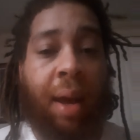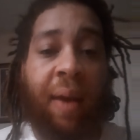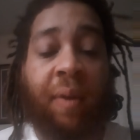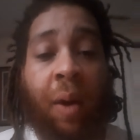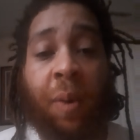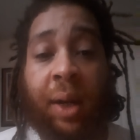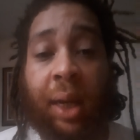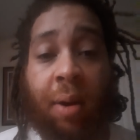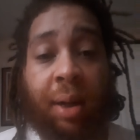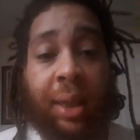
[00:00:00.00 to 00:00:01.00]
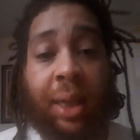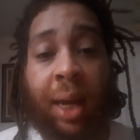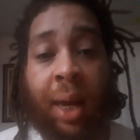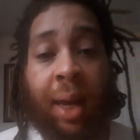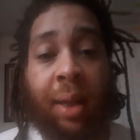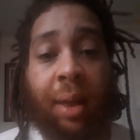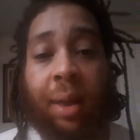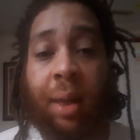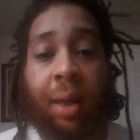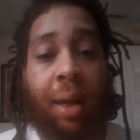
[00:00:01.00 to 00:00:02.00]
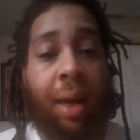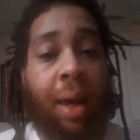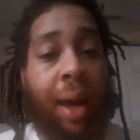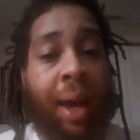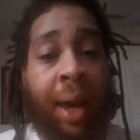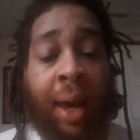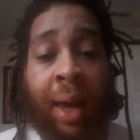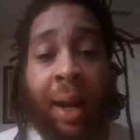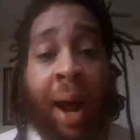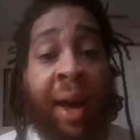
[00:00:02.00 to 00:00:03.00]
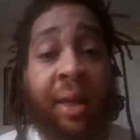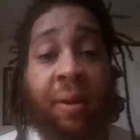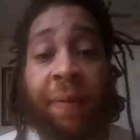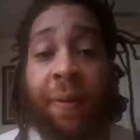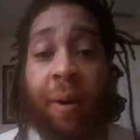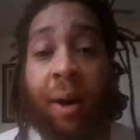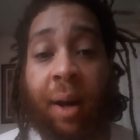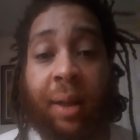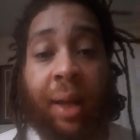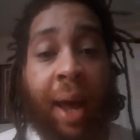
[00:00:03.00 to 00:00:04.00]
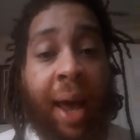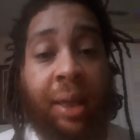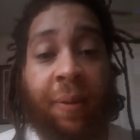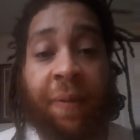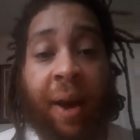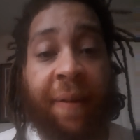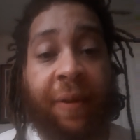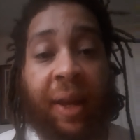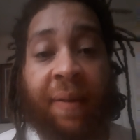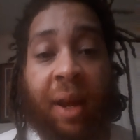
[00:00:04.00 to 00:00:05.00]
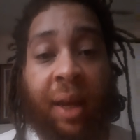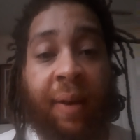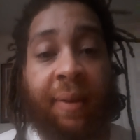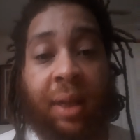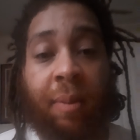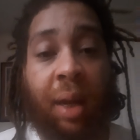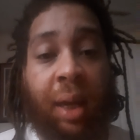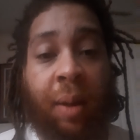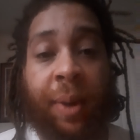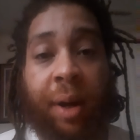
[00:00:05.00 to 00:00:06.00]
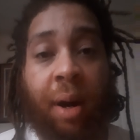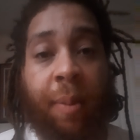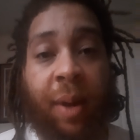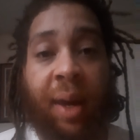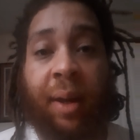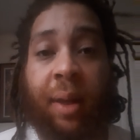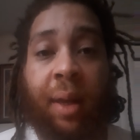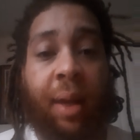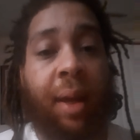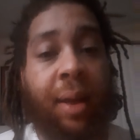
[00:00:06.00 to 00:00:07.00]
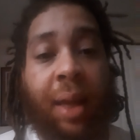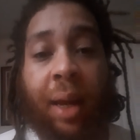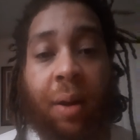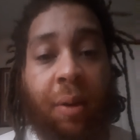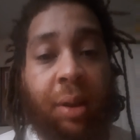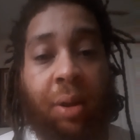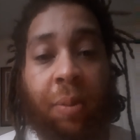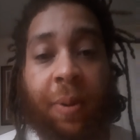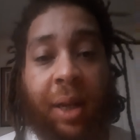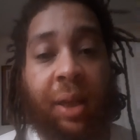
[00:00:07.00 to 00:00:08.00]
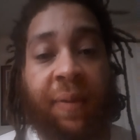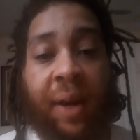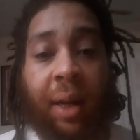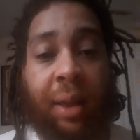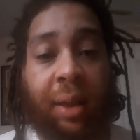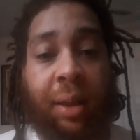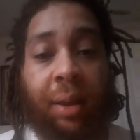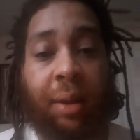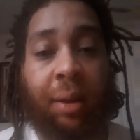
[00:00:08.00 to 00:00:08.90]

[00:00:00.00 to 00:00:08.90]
If they want to go on the stand and I asked them for affidavit, they didn't give it to me and gave my car back, they know it's a due process violation.